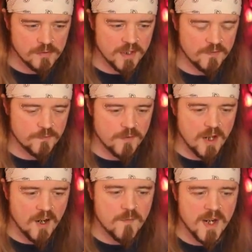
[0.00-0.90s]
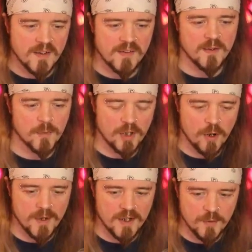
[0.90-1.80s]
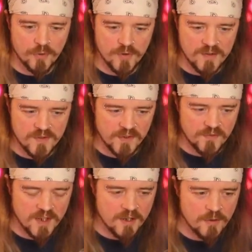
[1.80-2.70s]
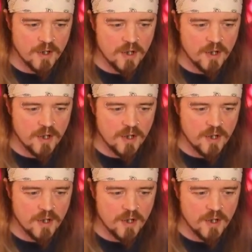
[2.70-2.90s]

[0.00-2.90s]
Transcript: And I've made a similar comment in a previous video,